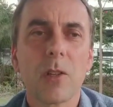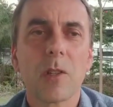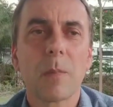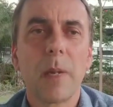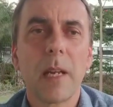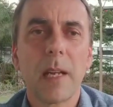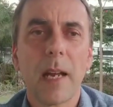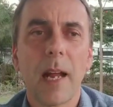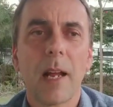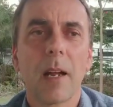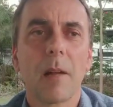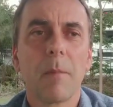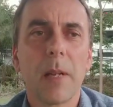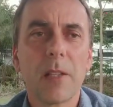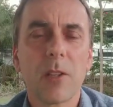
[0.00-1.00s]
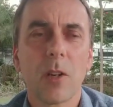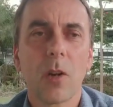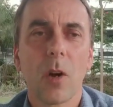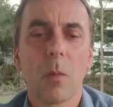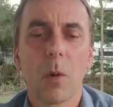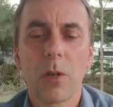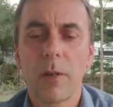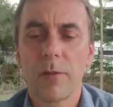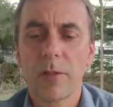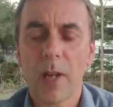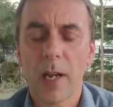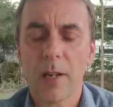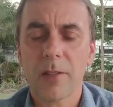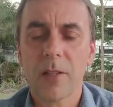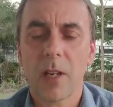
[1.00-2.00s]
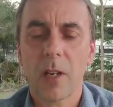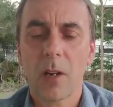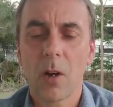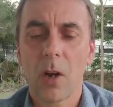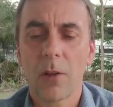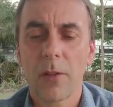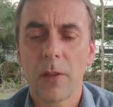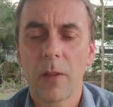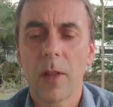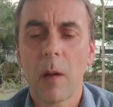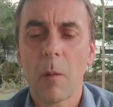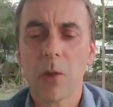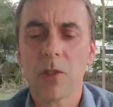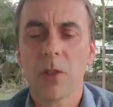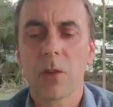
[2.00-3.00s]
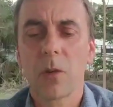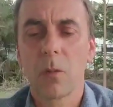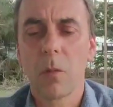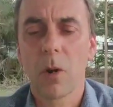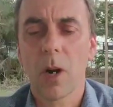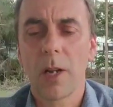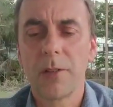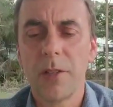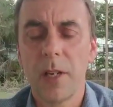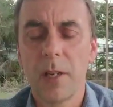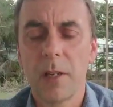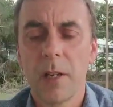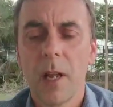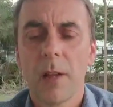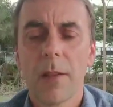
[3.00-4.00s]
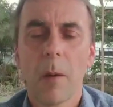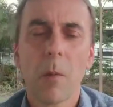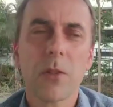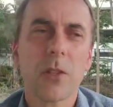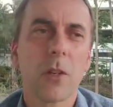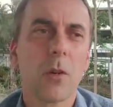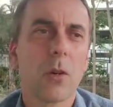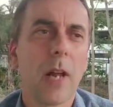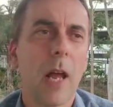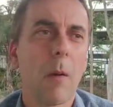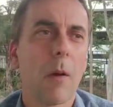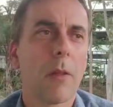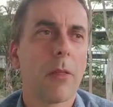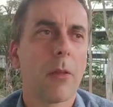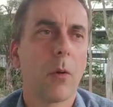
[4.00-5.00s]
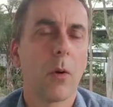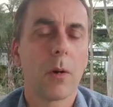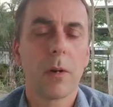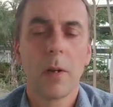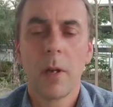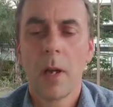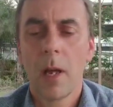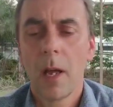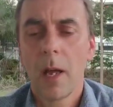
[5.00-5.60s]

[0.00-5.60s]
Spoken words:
You speak it out. Admit to God what you've done and say, God, that wasn't good what I did. That wasn't good how I thought.